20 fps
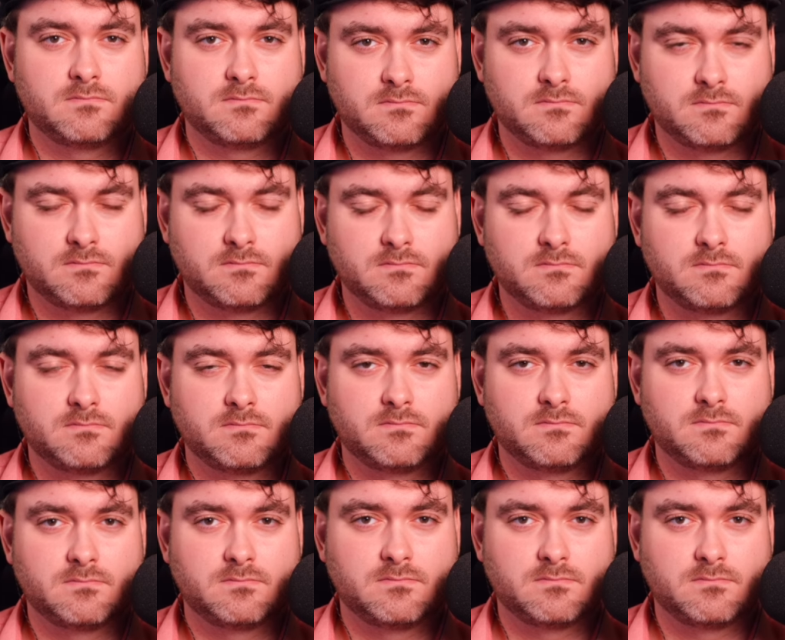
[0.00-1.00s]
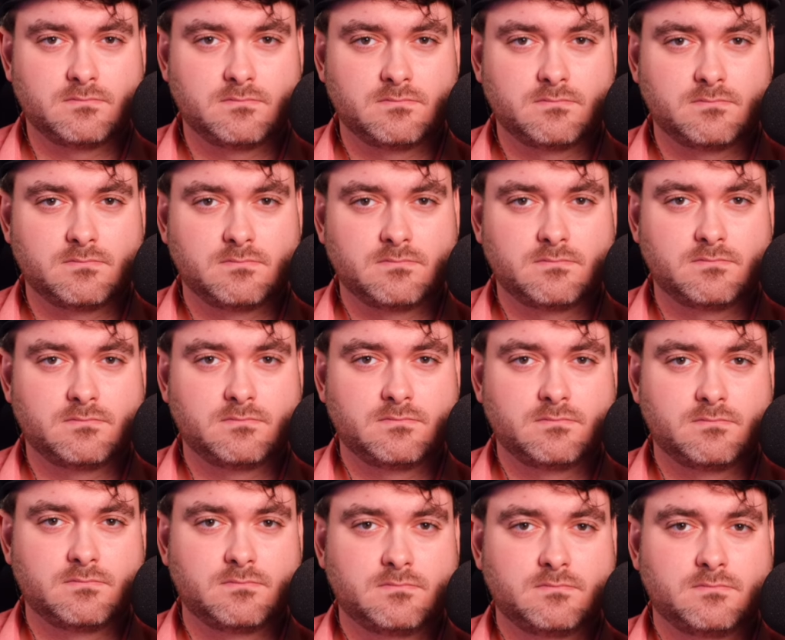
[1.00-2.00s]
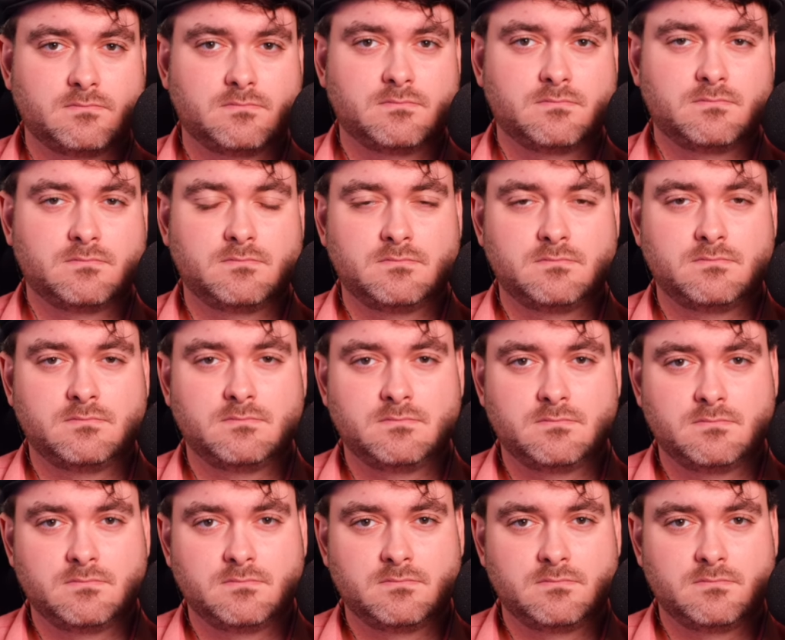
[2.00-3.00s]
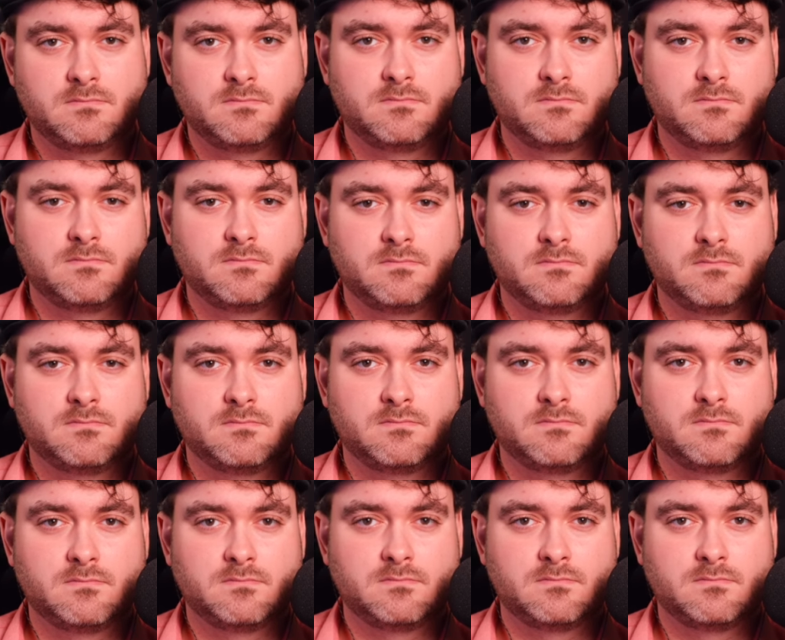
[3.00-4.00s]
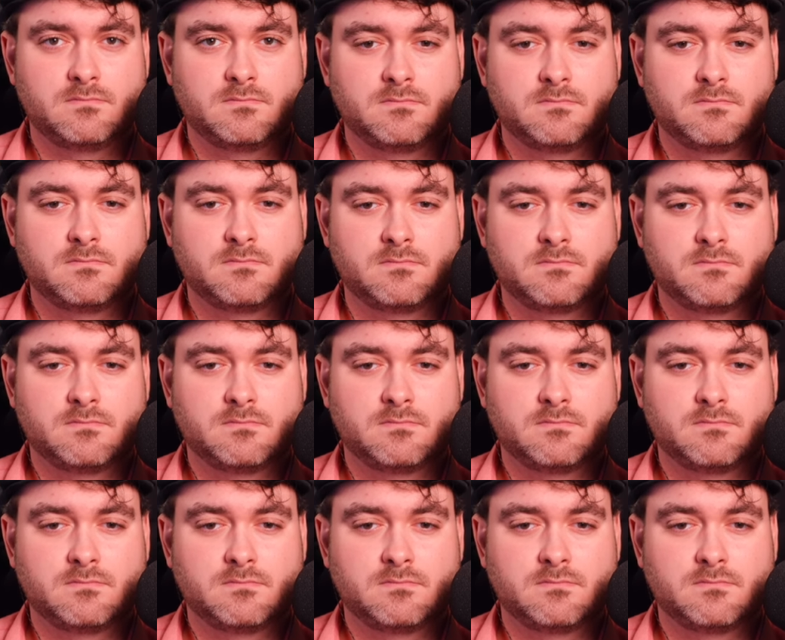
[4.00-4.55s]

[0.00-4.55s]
(not speaking)